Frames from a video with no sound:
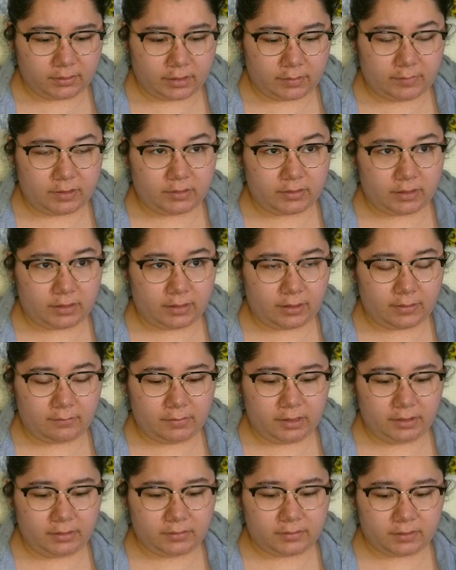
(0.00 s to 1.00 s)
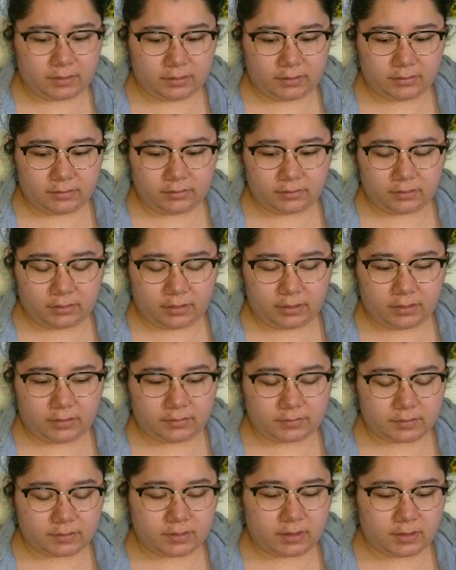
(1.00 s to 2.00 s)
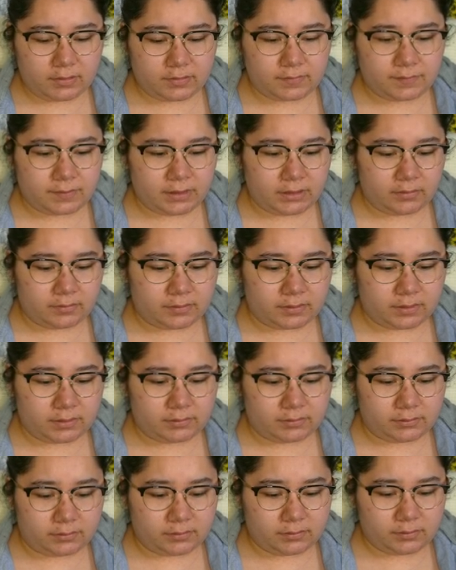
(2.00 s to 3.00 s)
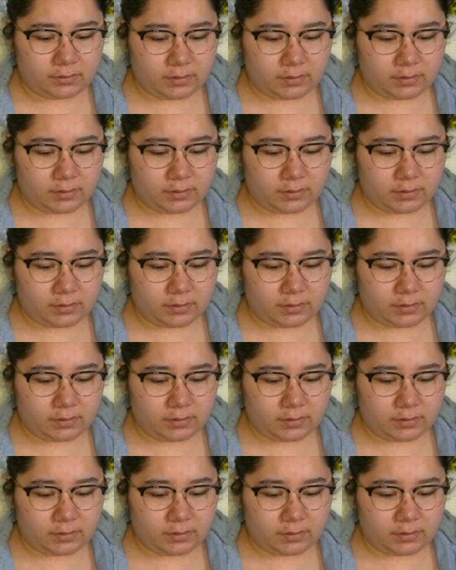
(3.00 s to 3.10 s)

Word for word: I mean, I got mine done. I got today's video done